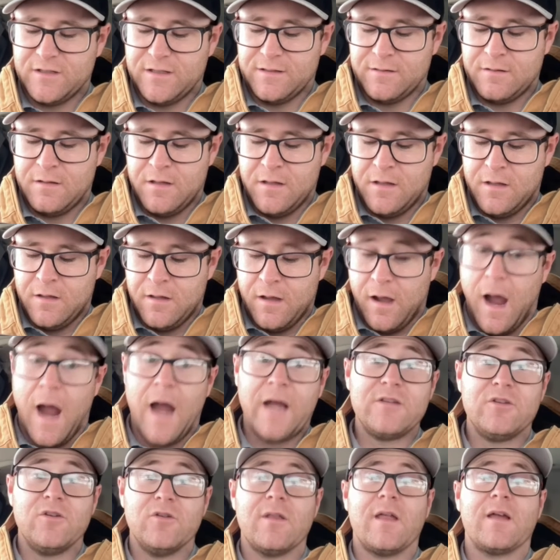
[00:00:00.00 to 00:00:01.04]
and
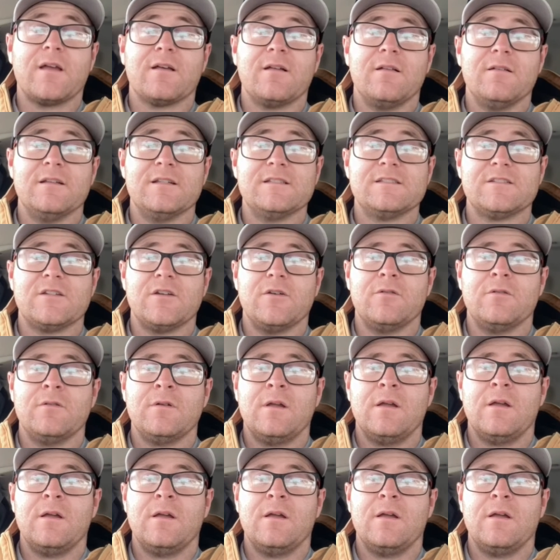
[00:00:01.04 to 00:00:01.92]
I do like Callisto.